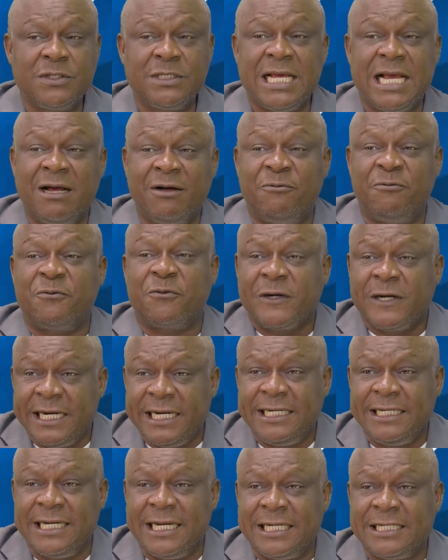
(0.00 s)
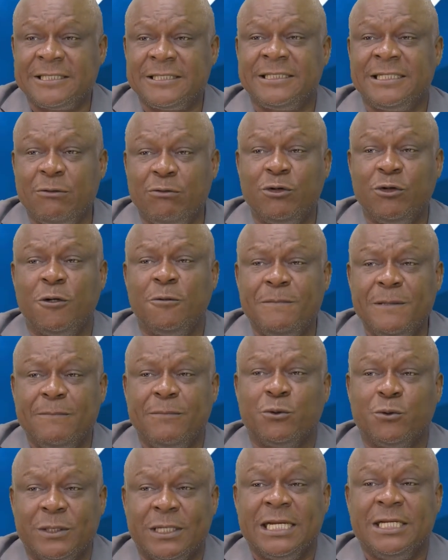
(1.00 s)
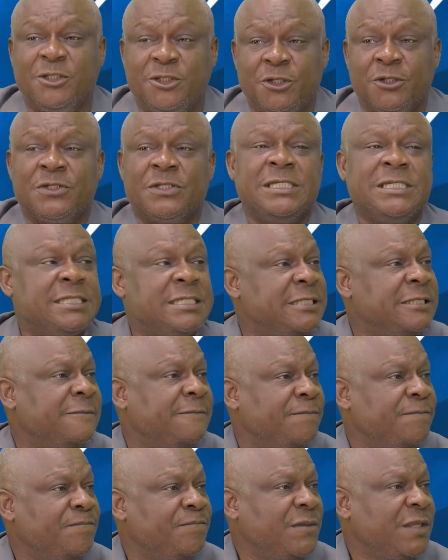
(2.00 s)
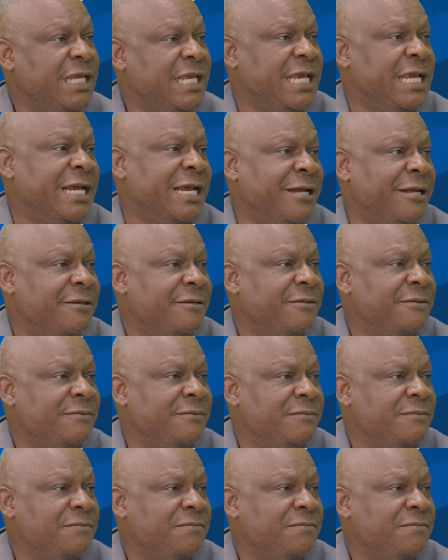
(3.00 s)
Because they are afraid that they will not be able to get justice here.